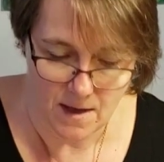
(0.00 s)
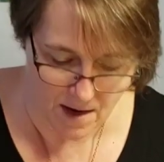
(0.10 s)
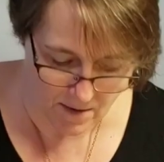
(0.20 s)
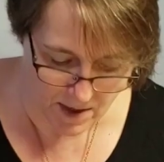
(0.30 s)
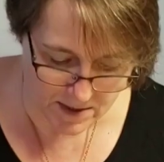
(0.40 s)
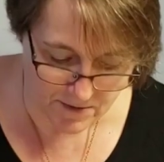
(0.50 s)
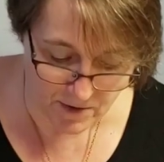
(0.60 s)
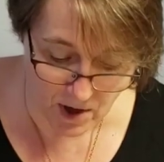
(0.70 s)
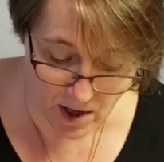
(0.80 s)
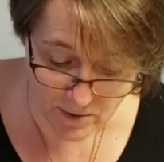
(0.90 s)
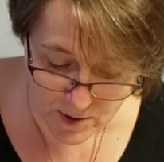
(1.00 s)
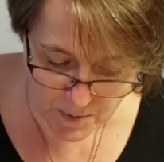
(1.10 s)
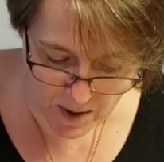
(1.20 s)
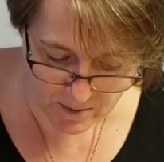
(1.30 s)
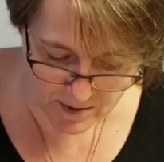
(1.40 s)
areas, different colored
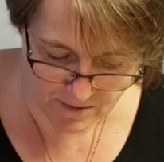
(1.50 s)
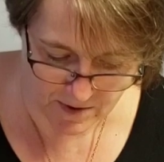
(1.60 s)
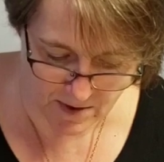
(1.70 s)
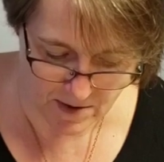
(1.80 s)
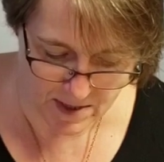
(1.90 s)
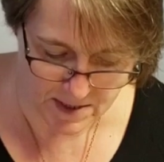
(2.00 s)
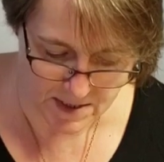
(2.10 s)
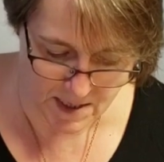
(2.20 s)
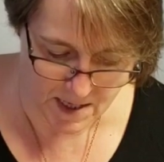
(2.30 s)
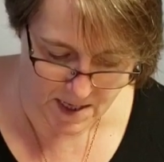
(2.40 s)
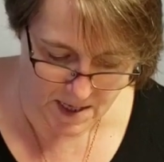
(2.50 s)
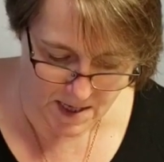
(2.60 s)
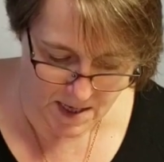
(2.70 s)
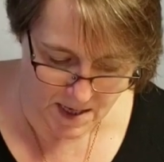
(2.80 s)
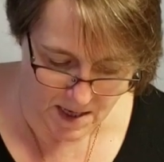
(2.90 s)
sparkles, different areas.
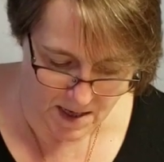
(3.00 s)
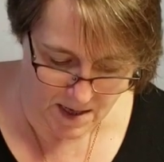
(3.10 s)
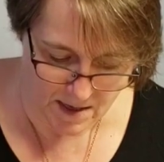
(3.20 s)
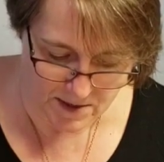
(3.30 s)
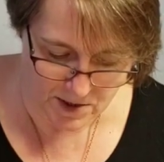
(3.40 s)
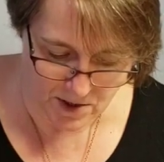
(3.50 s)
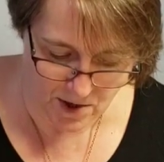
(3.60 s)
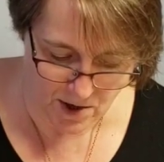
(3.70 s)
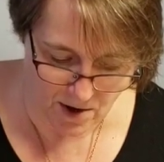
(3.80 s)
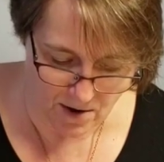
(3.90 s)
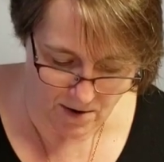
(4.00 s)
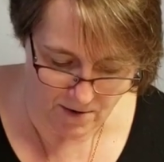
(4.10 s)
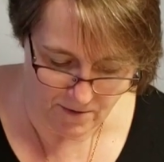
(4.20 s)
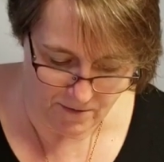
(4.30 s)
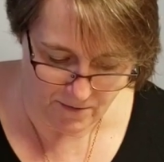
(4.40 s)
I'll start
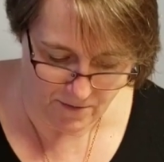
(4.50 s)
off